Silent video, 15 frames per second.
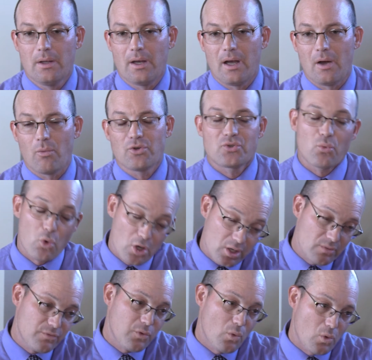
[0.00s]
uh, was
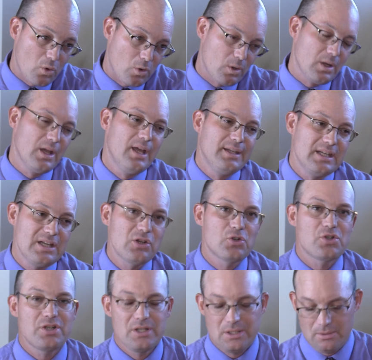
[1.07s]
working for an
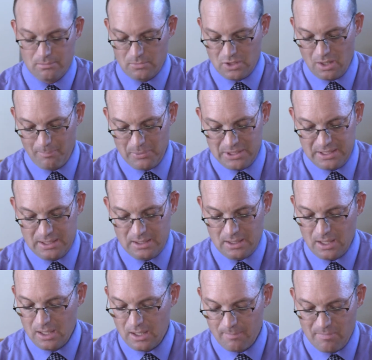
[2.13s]
energy company
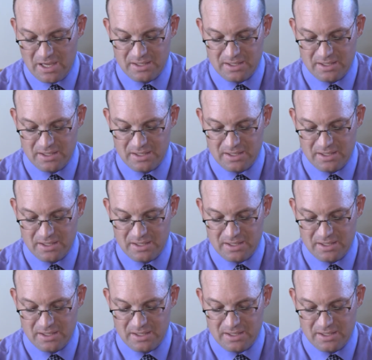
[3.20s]
um,